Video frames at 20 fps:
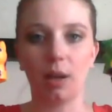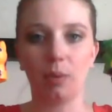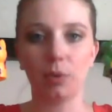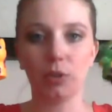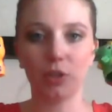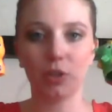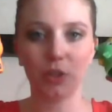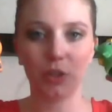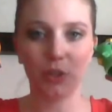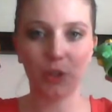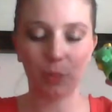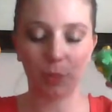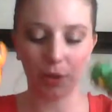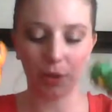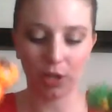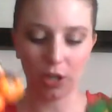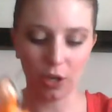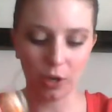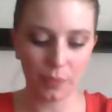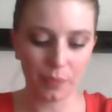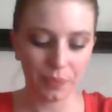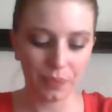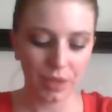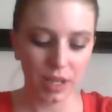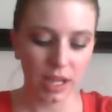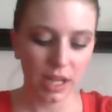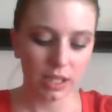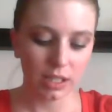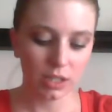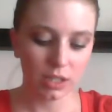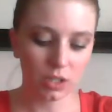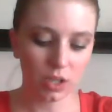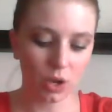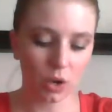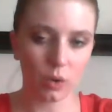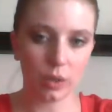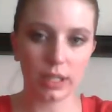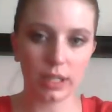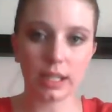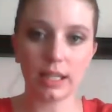which is super cute.
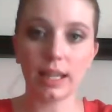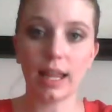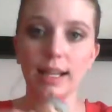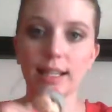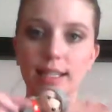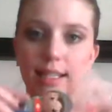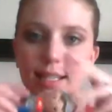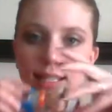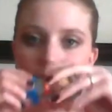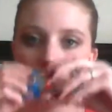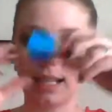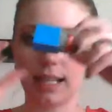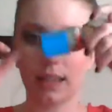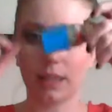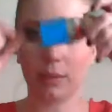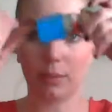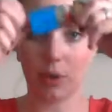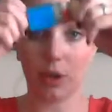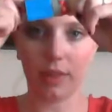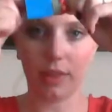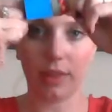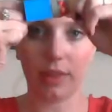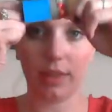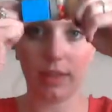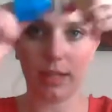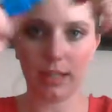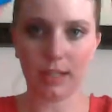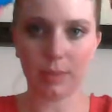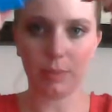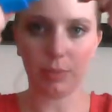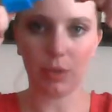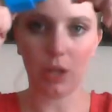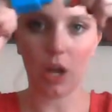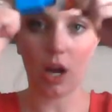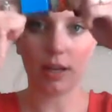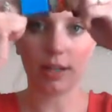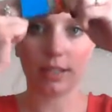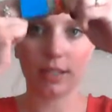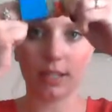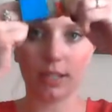So he likes to stick them on these
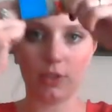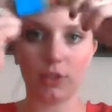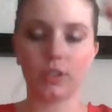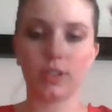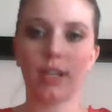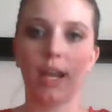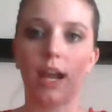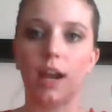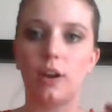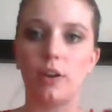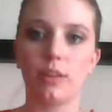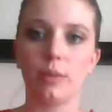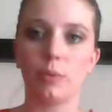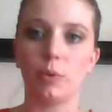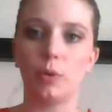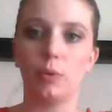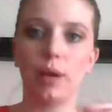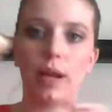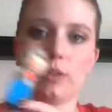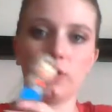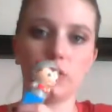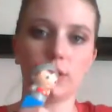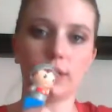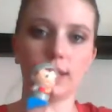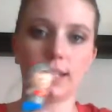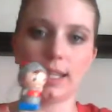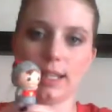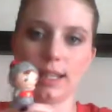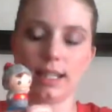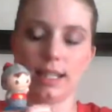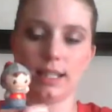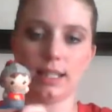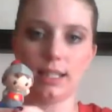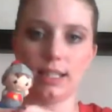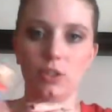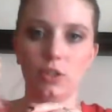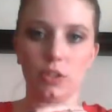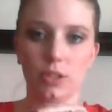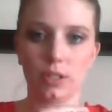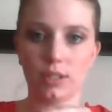blocks and just carry them around just like this.
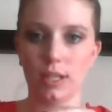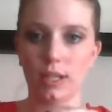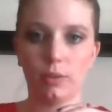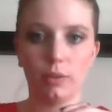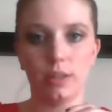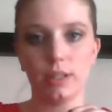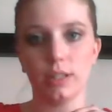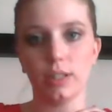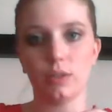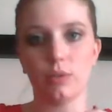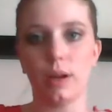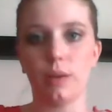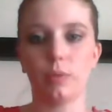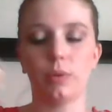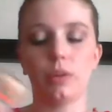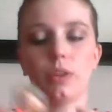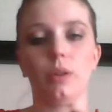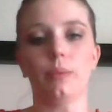He just like runs around with